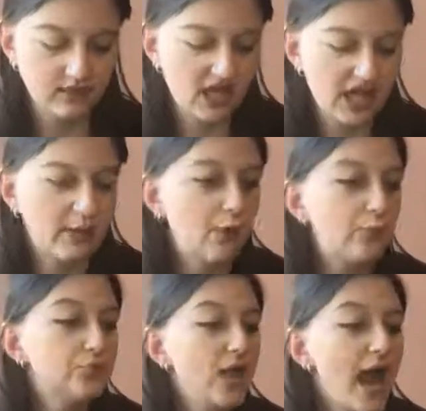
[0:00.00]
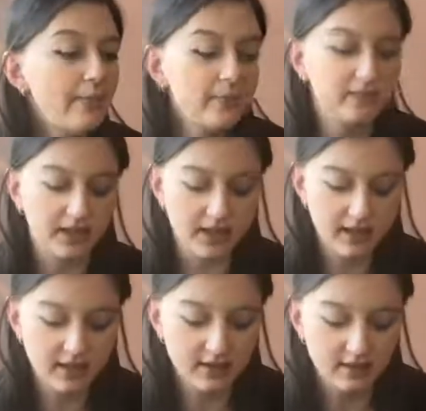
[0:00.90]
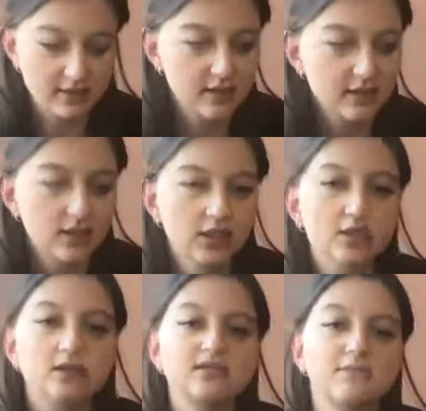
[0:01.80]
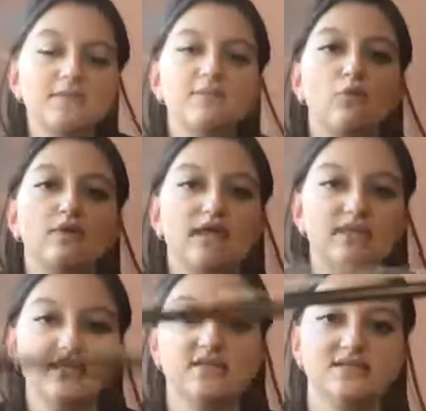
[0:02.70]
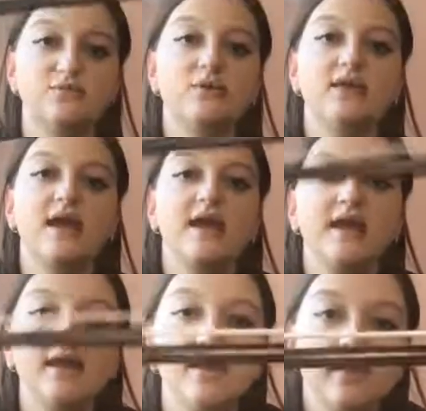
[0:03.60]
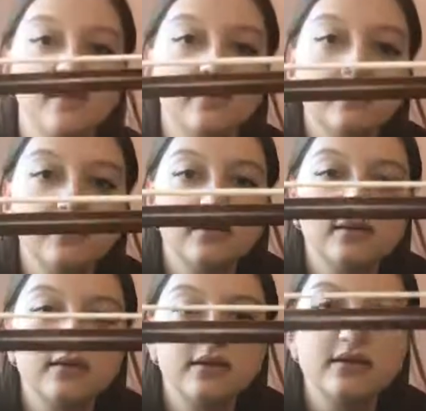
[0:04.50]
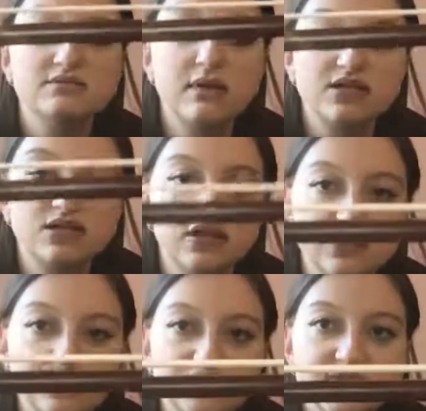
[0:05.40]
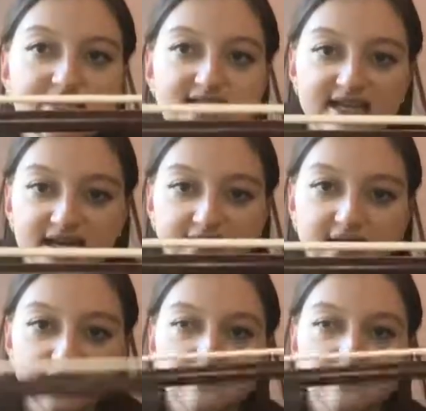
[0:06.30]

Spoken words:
it will probably look something more like this, where the hair is much closer to the stick.